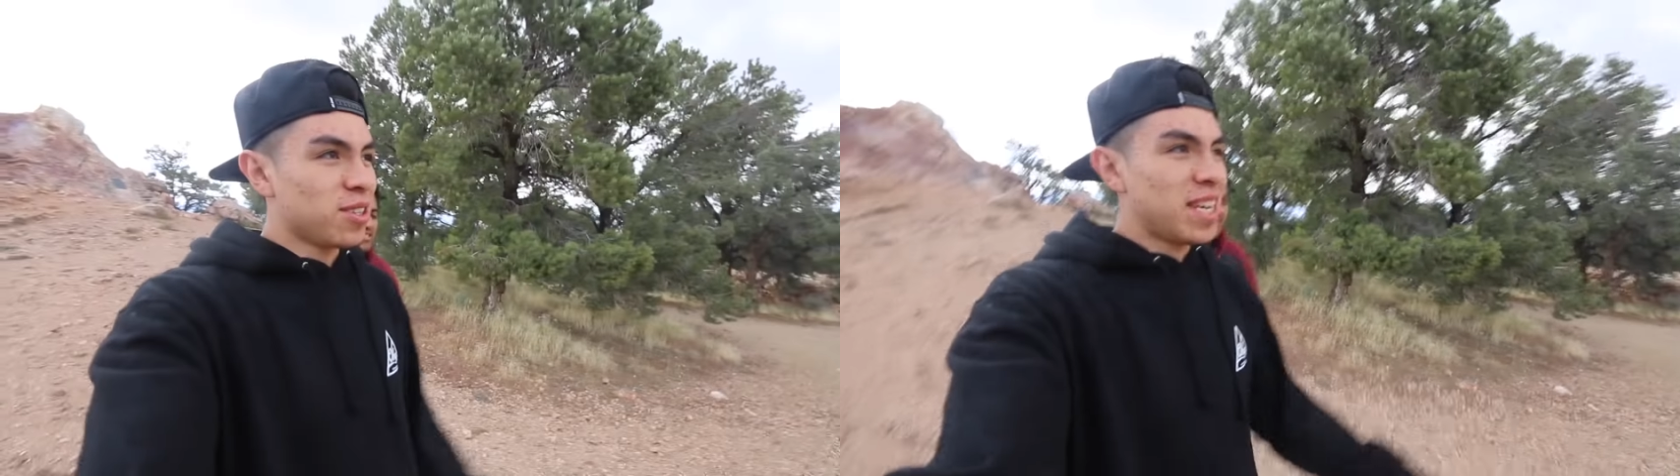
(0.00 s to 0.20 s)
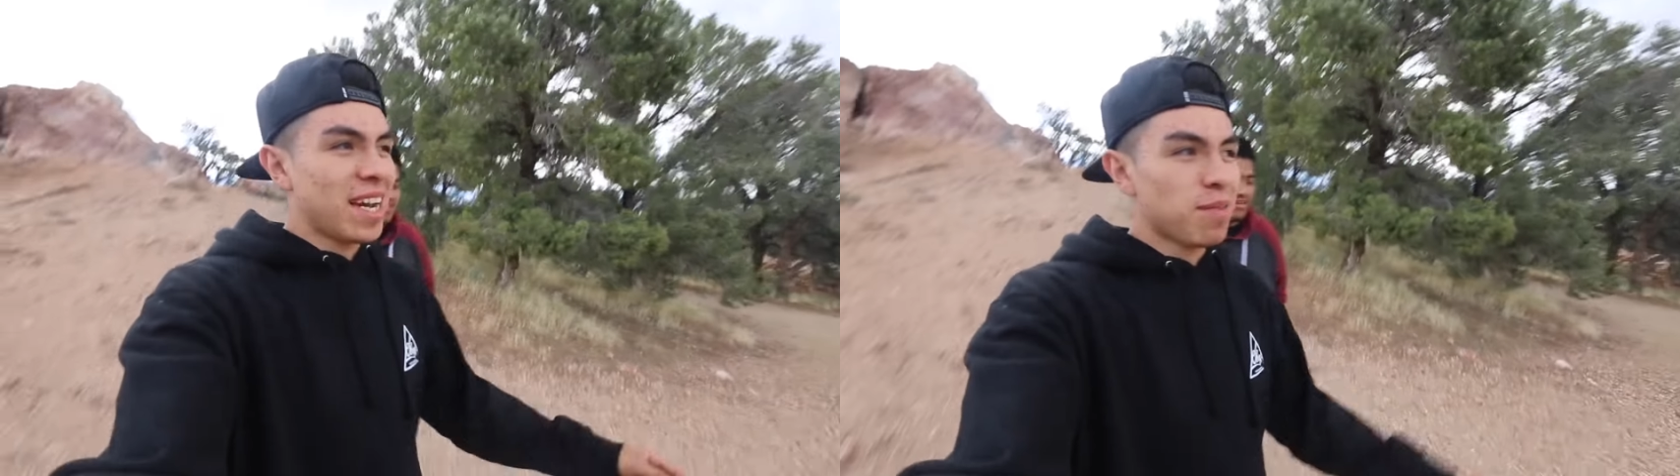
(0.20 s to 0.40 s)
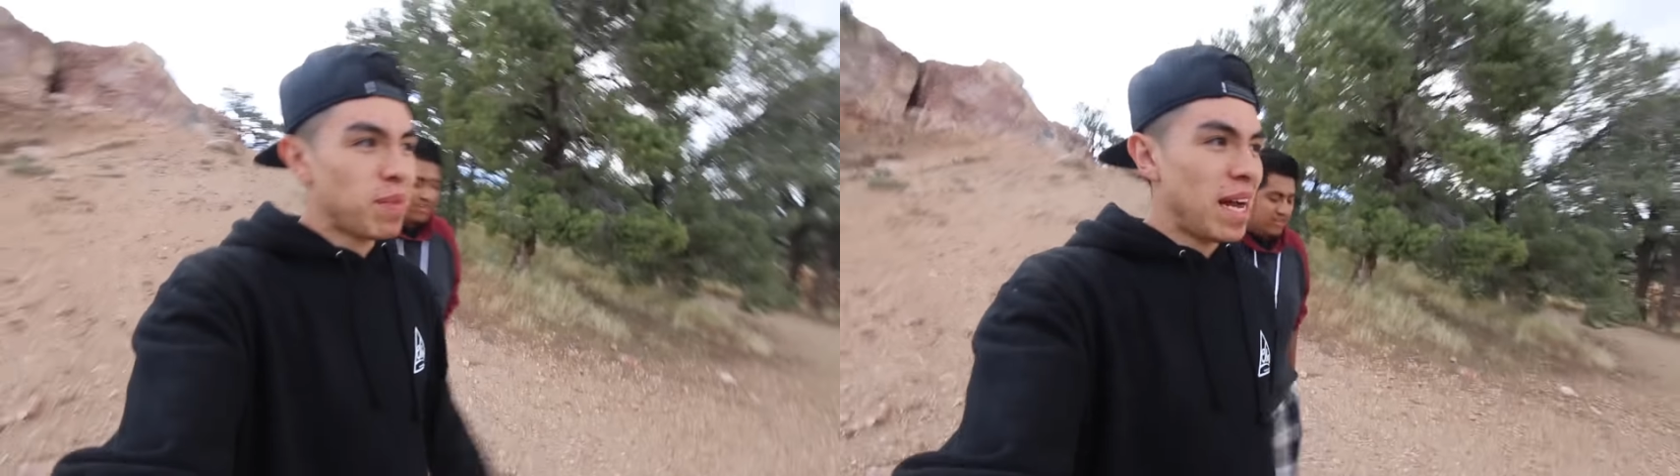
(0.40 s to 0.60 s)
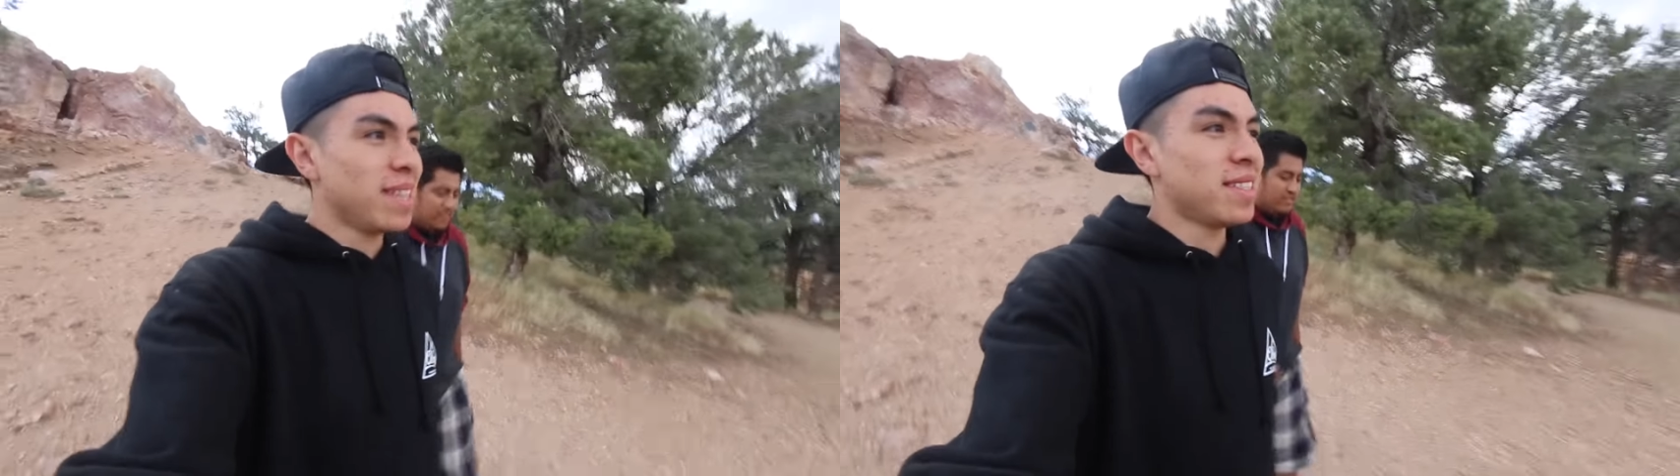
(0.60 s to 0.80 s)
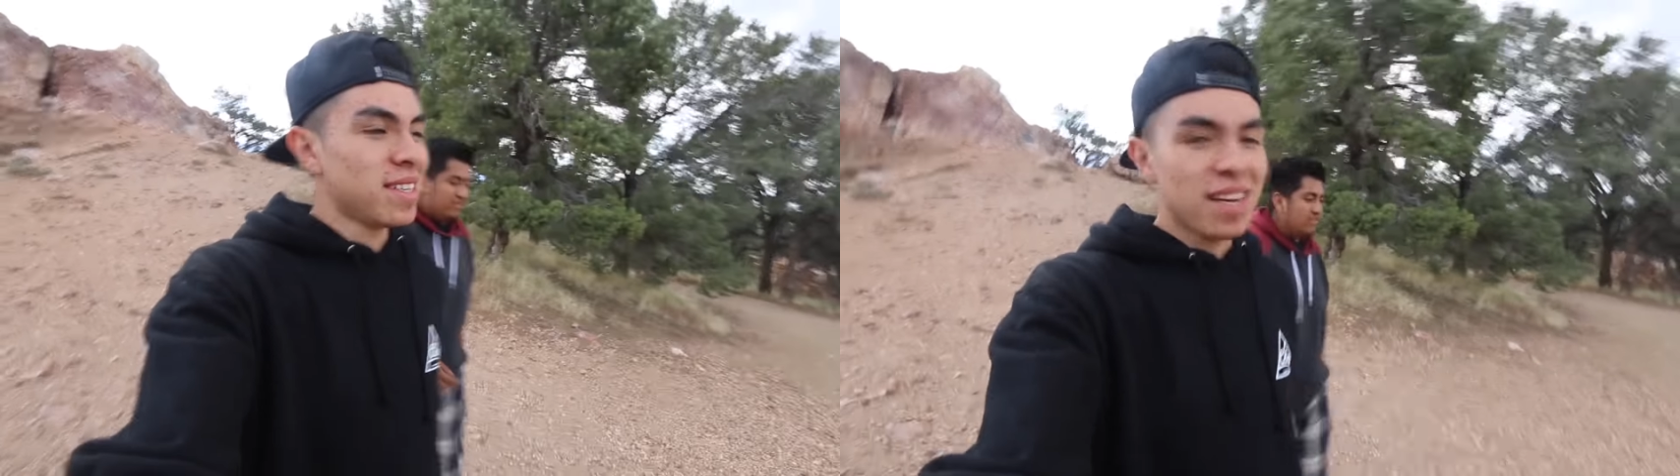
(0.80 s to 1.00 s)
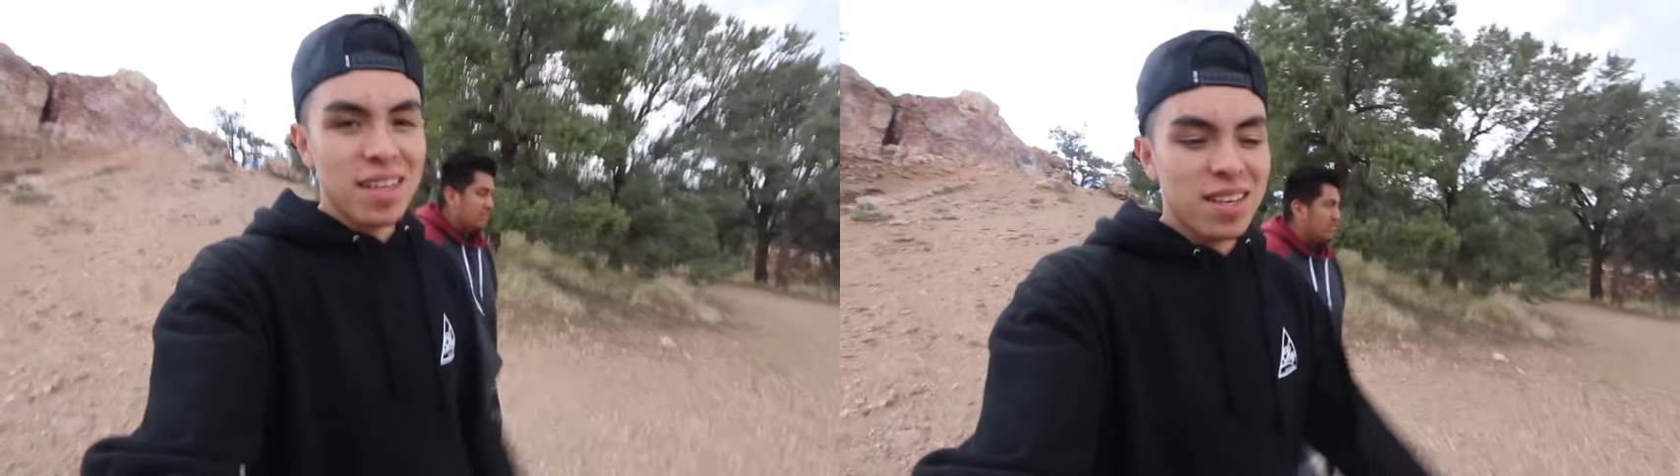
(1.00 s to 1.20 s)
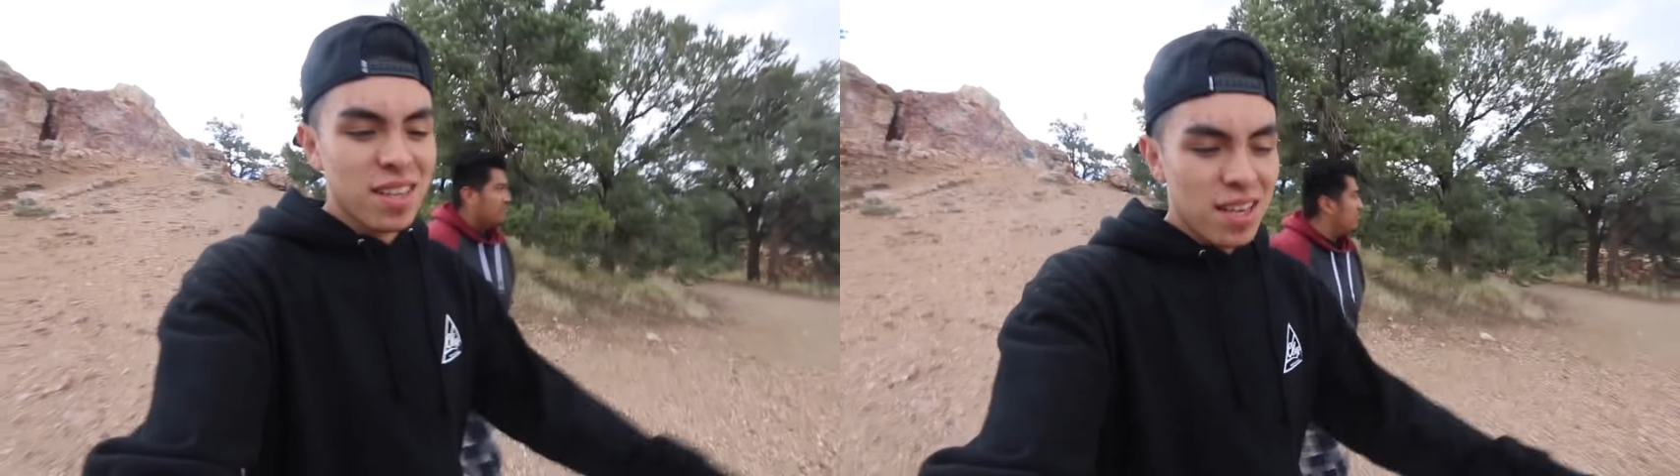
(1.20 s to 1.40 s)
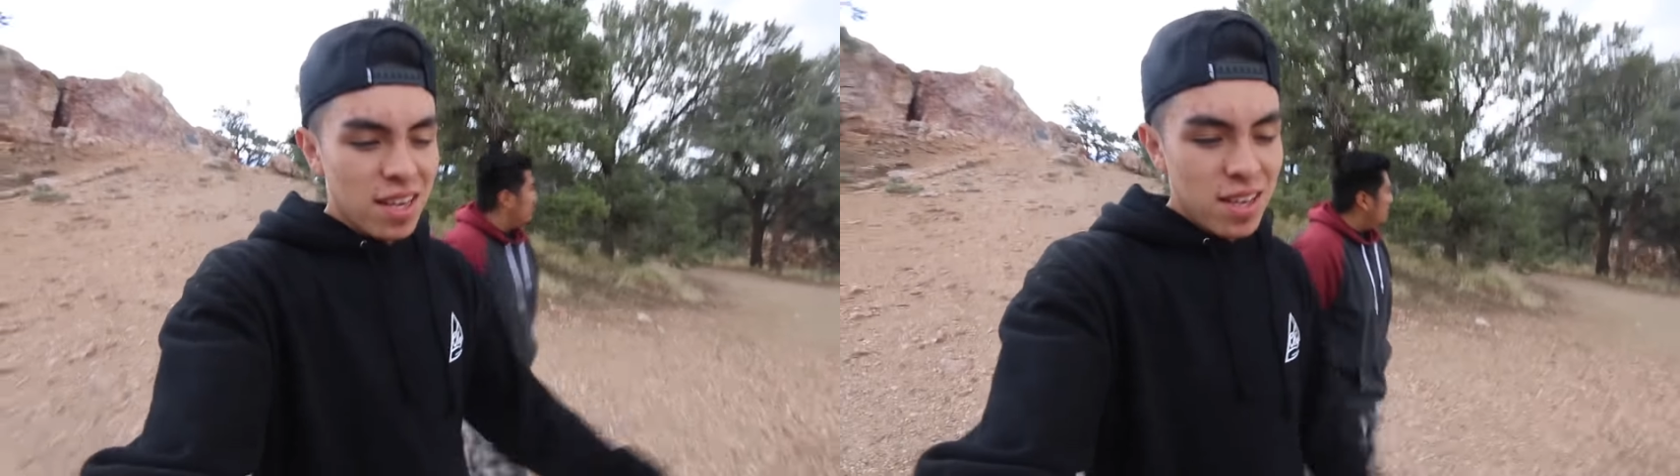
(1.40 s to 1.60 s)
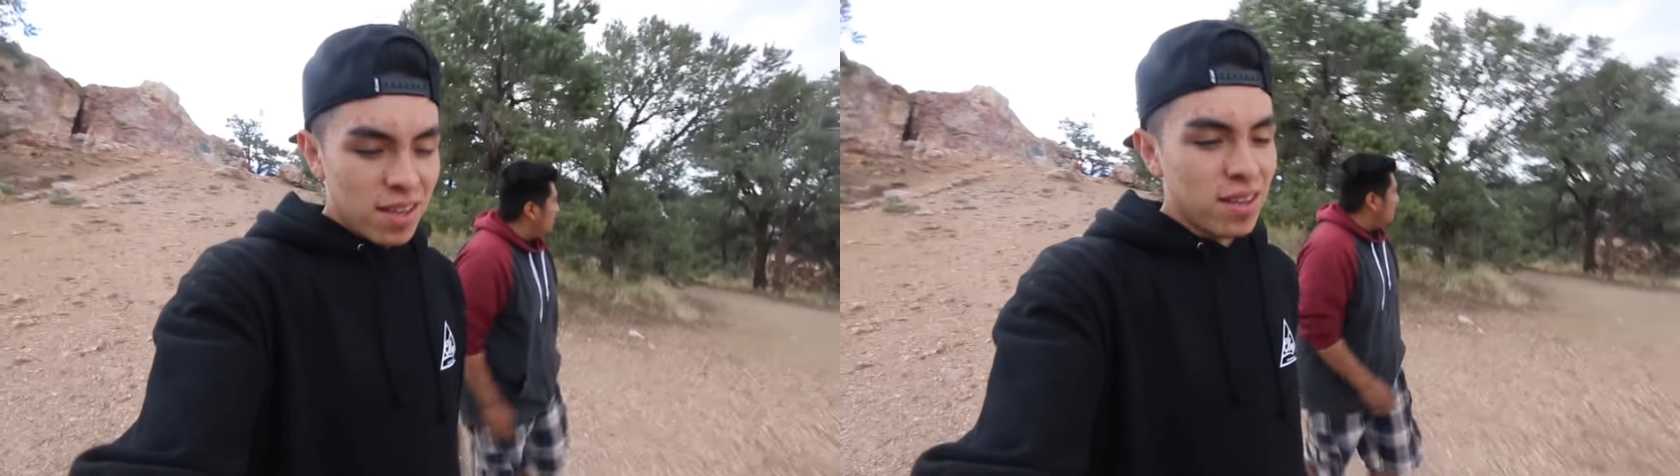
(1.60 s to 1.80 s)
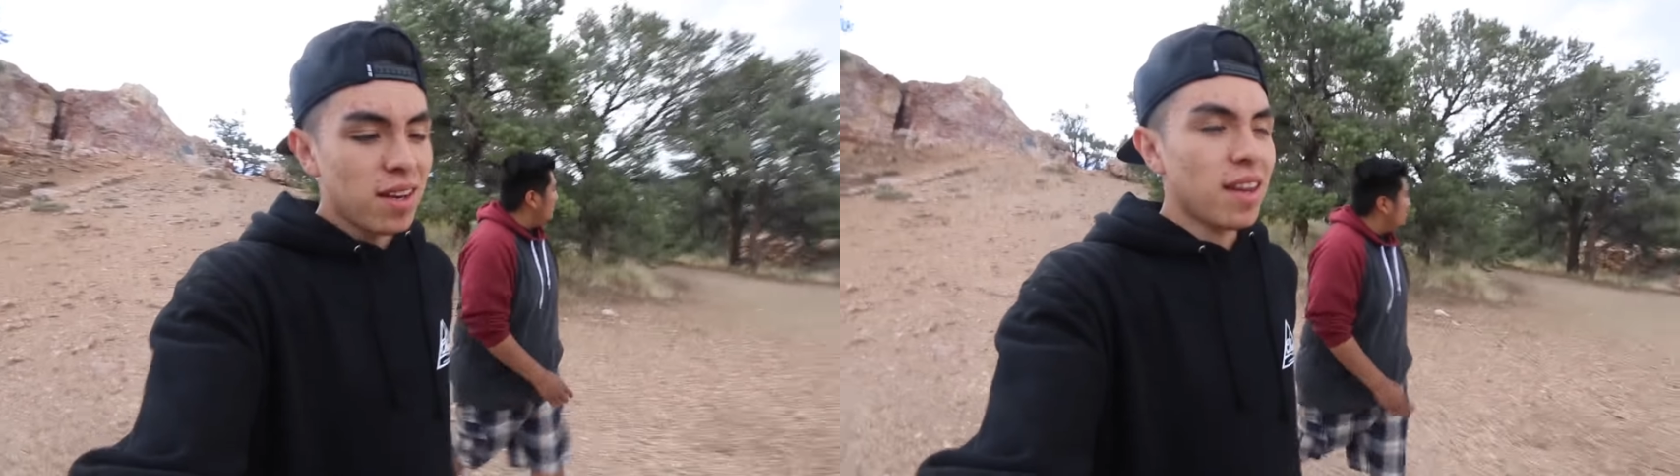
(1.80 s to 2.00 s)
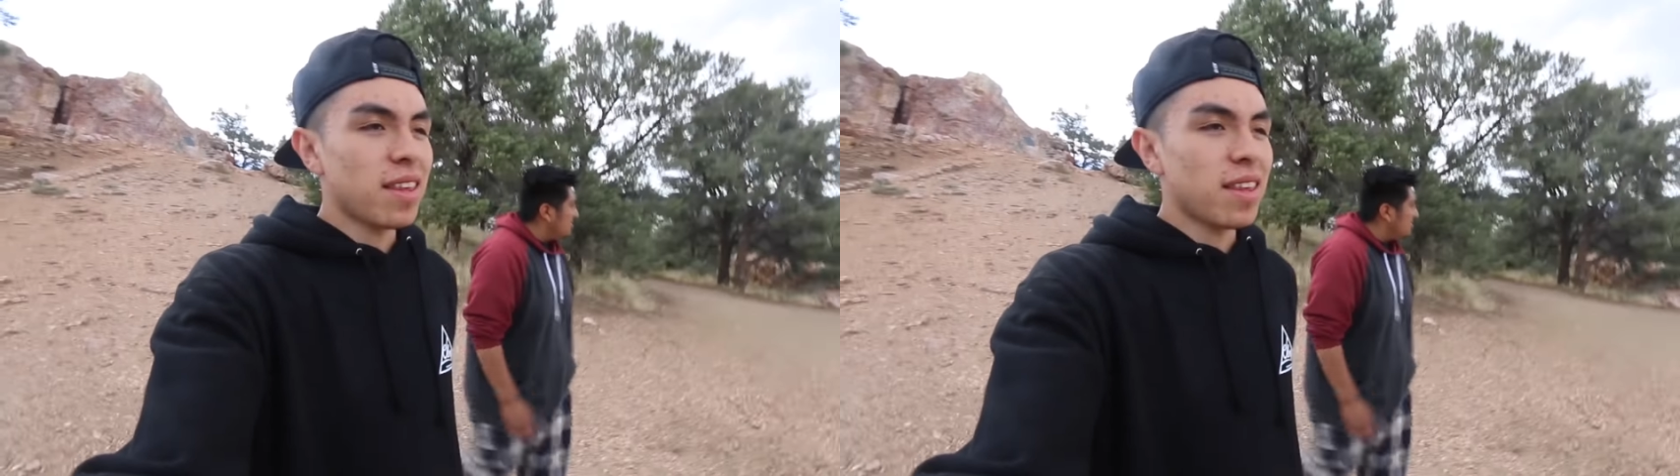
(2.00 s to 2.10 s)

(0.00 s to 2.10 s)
Ortega Pass, and I